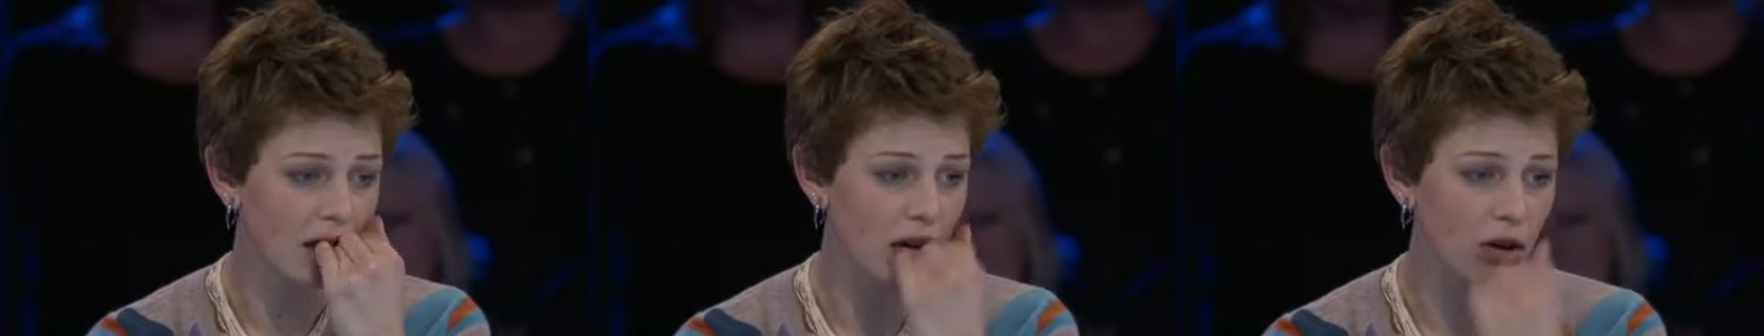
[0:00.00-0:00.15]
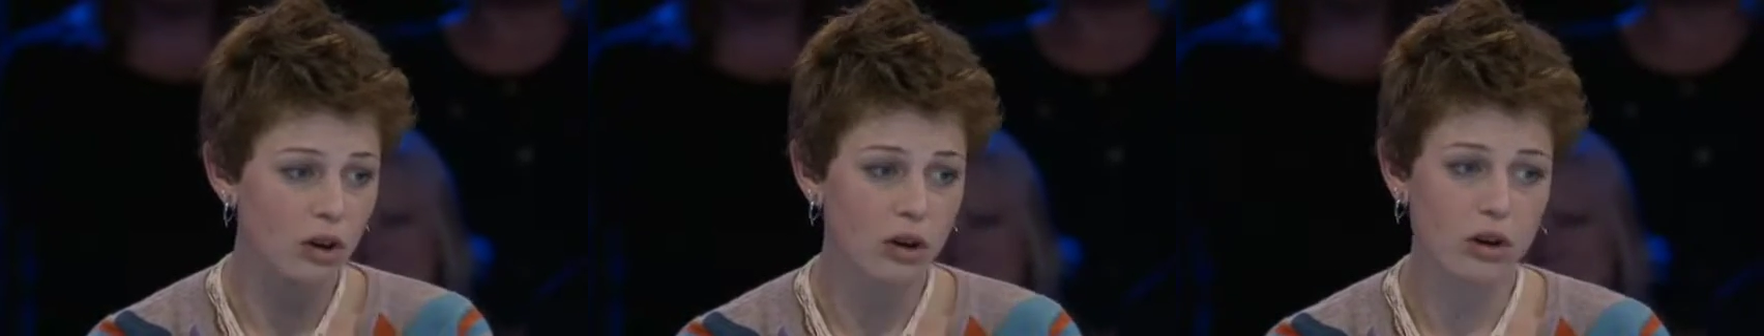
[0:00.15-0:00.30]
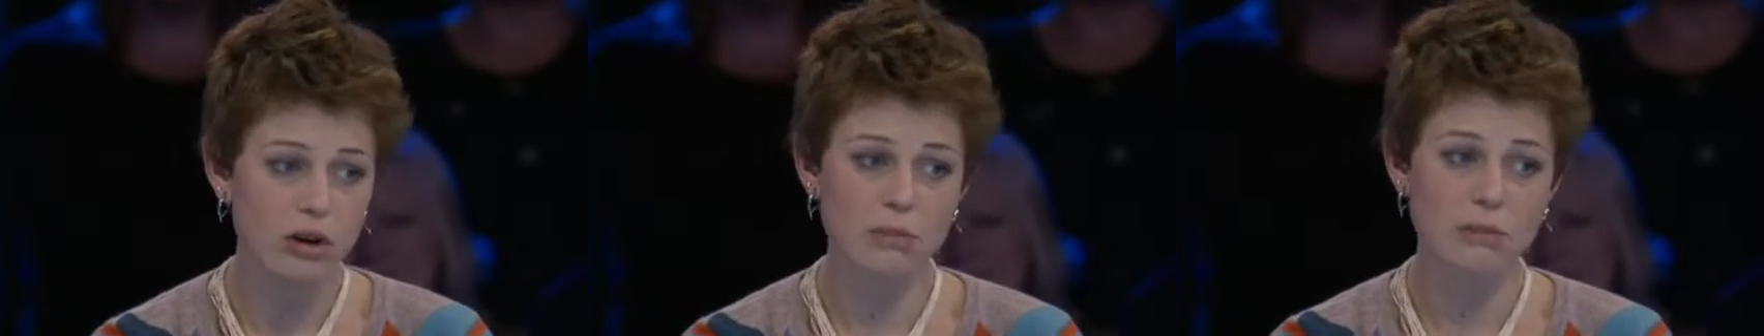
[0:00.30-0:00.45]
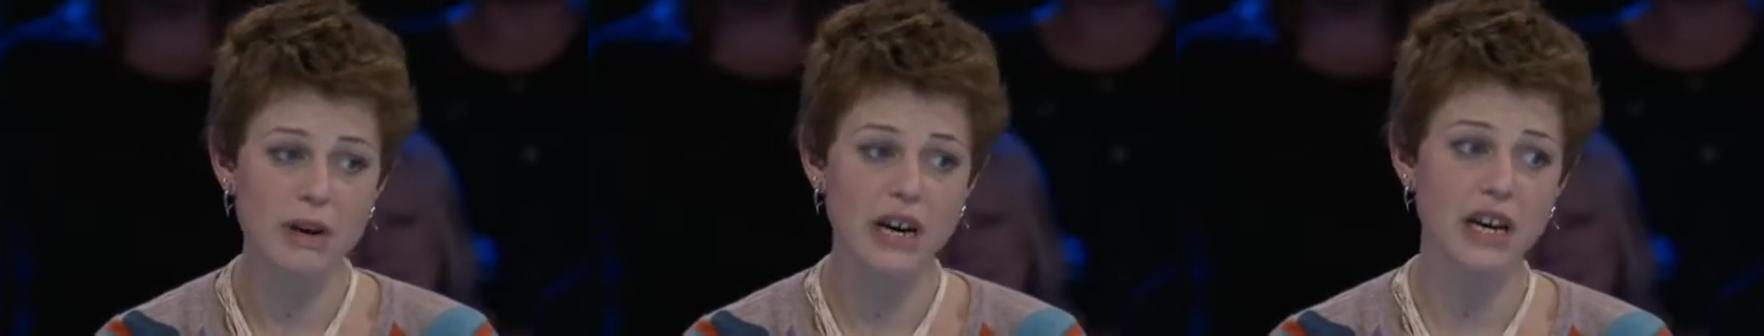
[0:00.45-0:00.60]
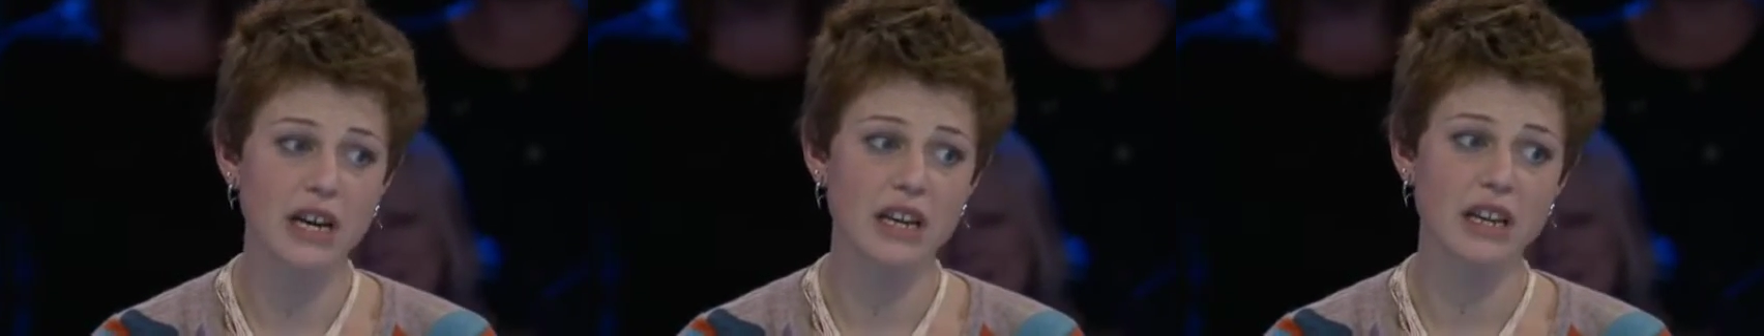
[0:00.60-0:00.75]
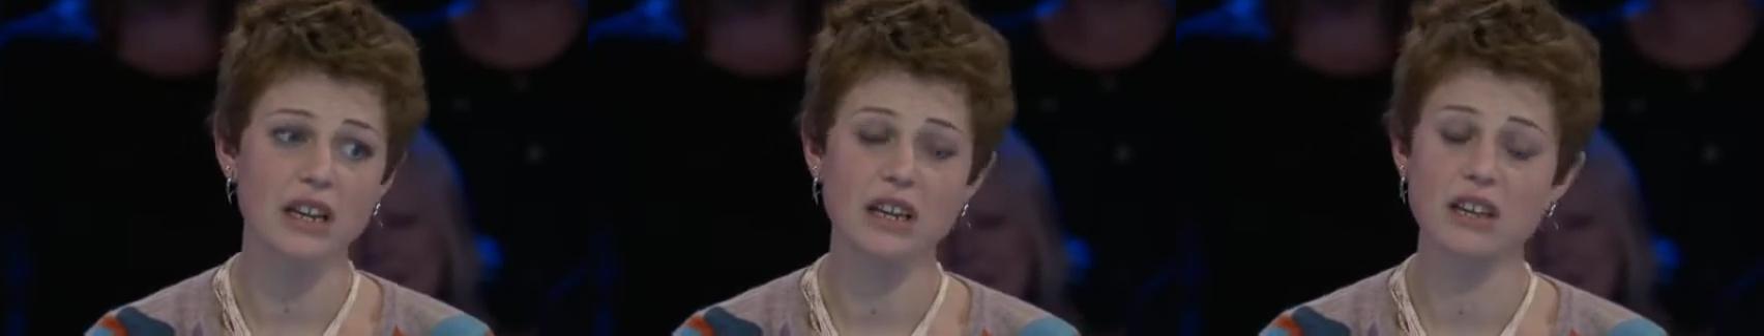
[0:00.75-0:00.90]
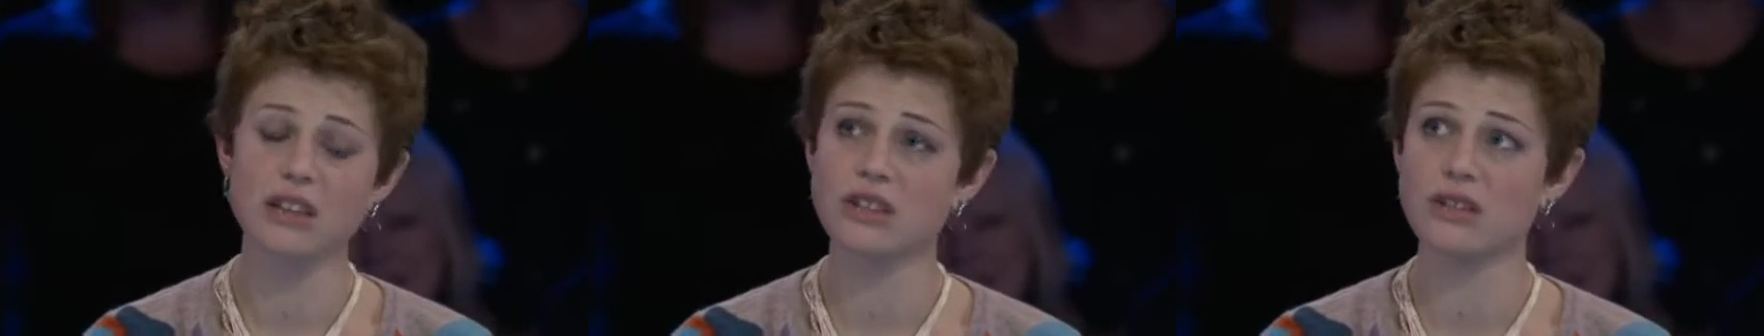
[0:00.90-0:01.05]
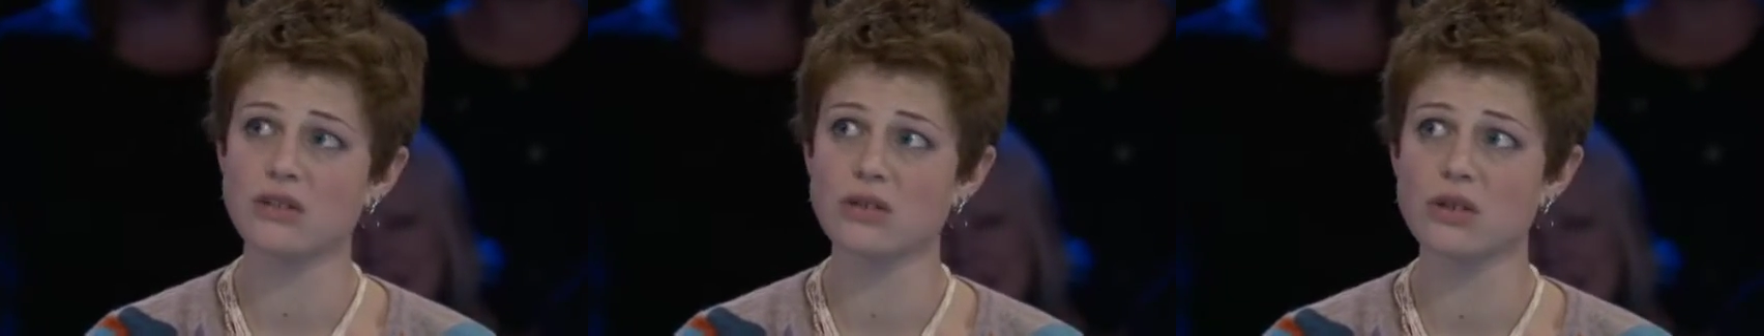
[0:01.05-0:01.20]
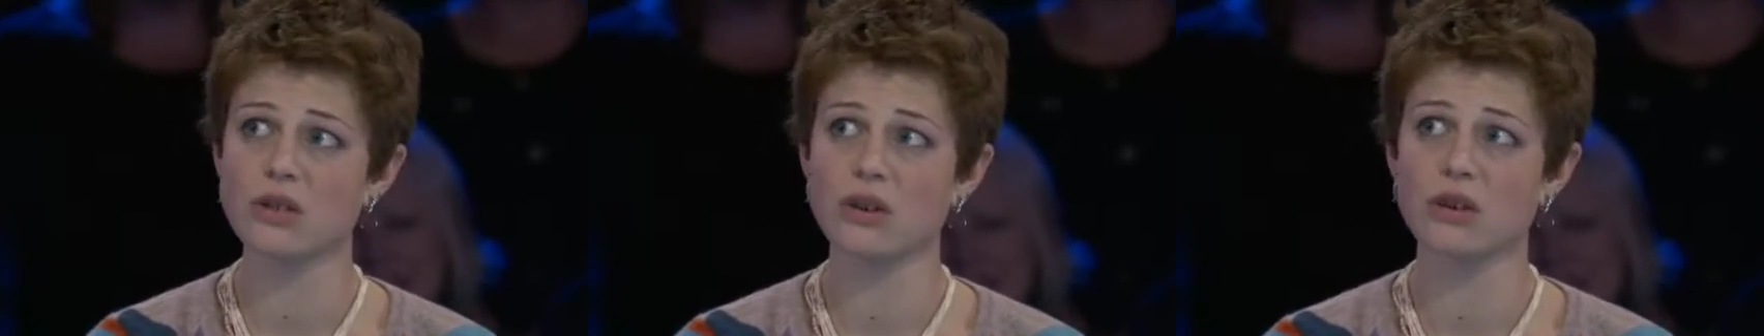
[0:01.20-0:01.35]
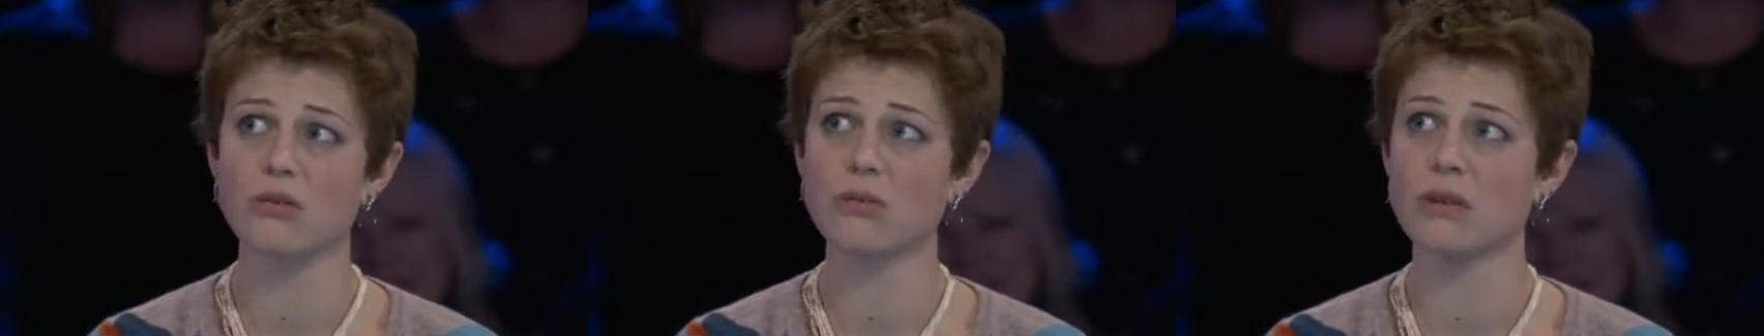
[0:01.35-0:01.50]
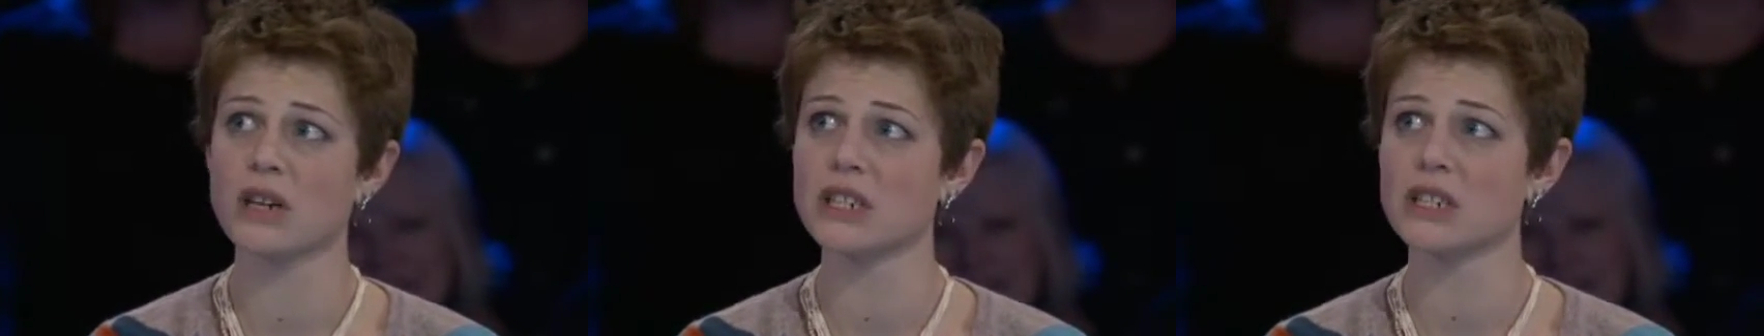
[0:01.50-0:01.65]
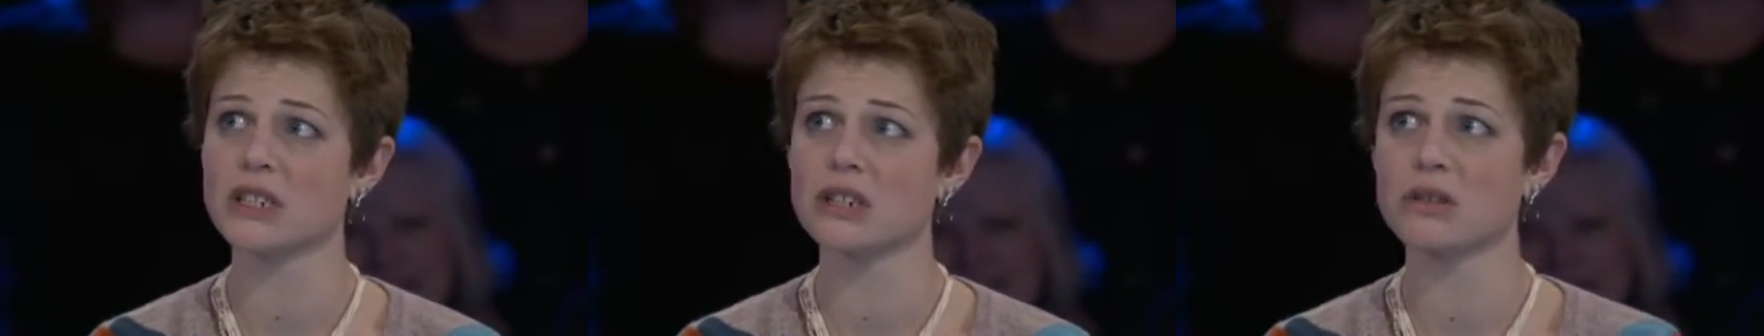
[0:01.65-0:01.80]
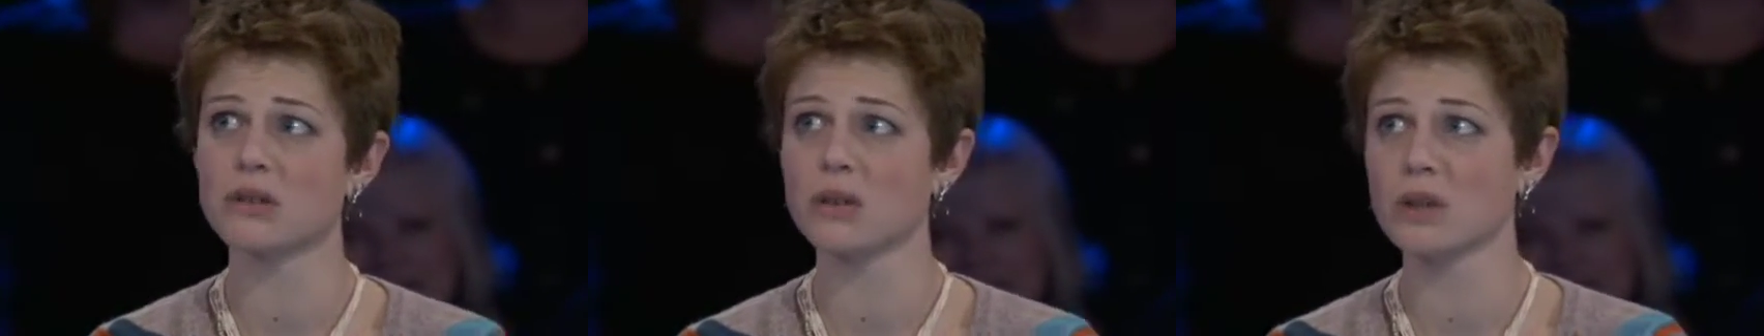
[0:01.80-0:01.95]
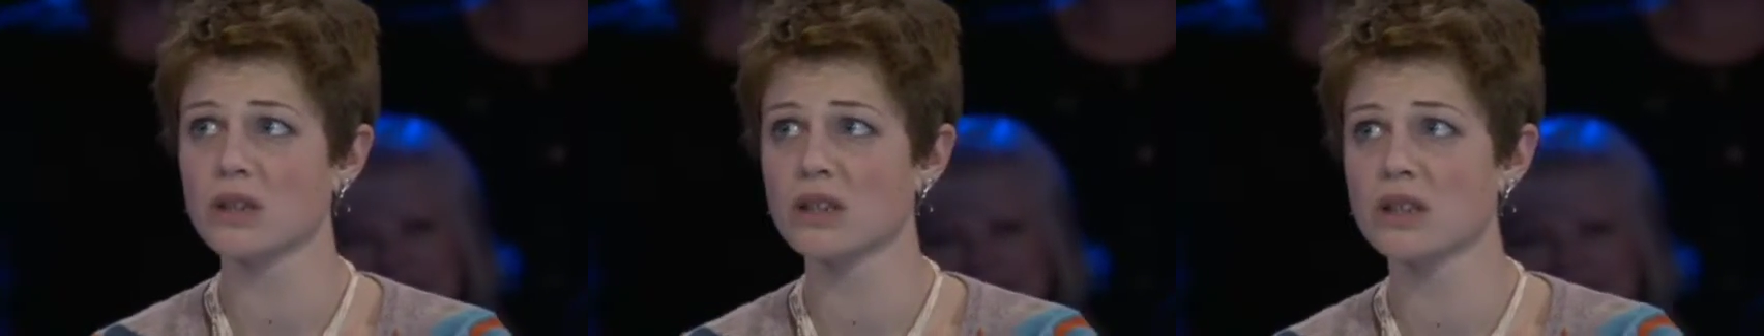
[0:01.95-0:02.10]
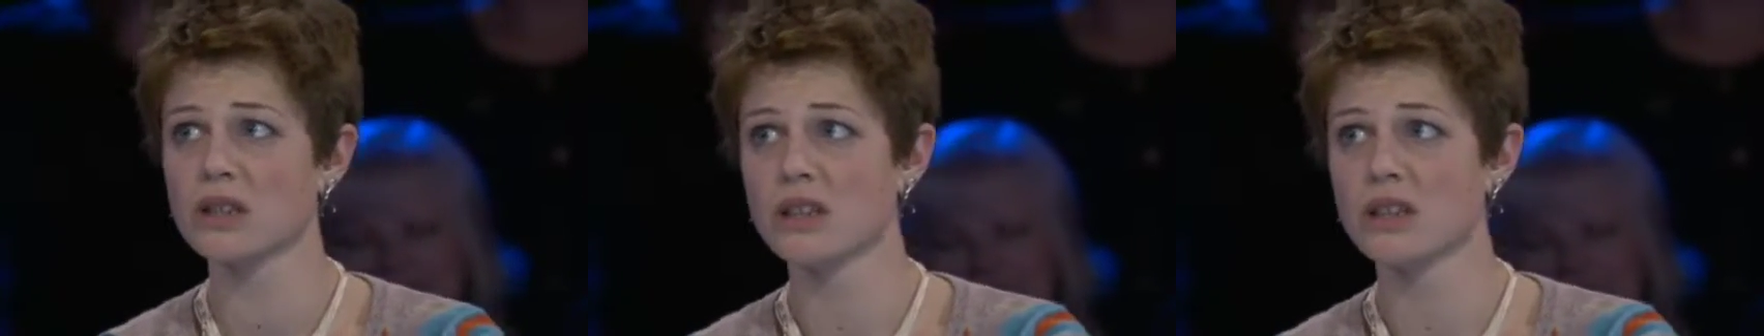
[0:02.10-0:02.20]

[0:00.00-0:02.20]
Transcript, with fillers: Oh, man, it could do so much, no?